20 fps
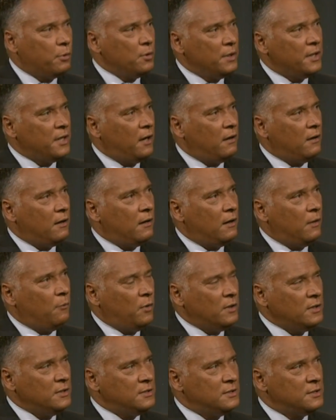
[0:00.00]
Pauline, I, I
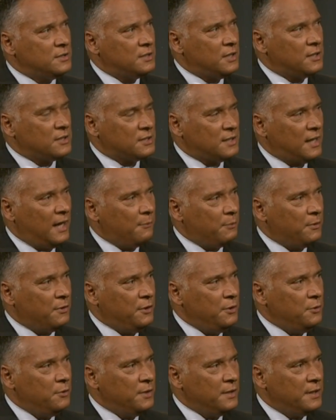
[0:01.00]
wanted to just start
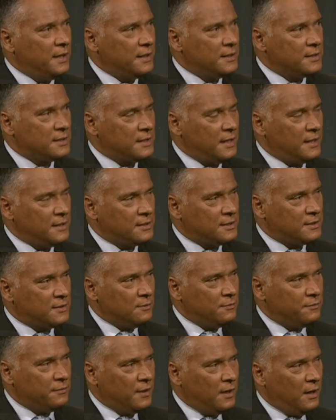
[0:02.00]
with you and get a sense
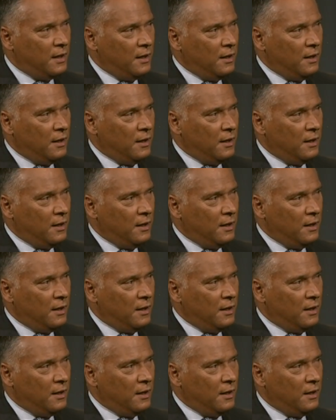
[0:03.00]
of,